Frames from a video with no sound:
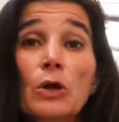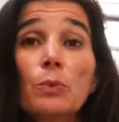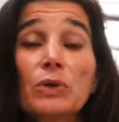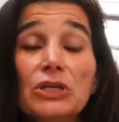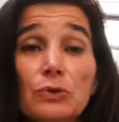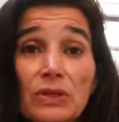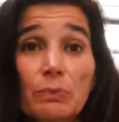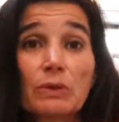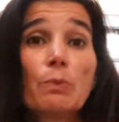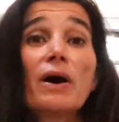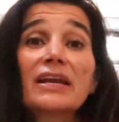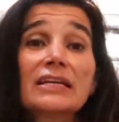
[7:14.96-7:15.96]
we knew that we
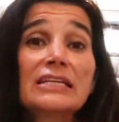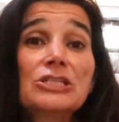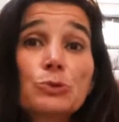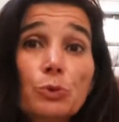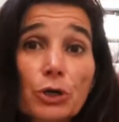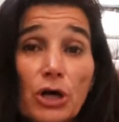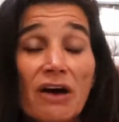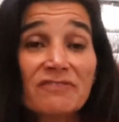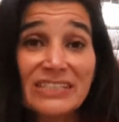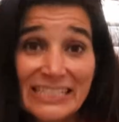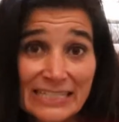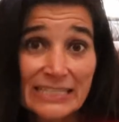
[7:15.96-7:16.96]
wanted it to work off
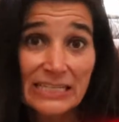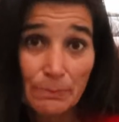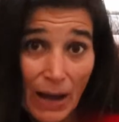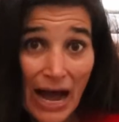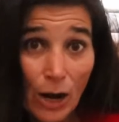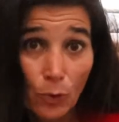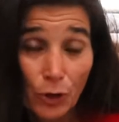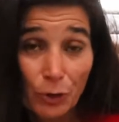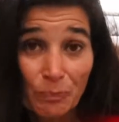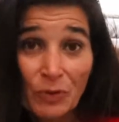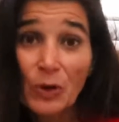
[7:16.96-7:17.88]
DC power.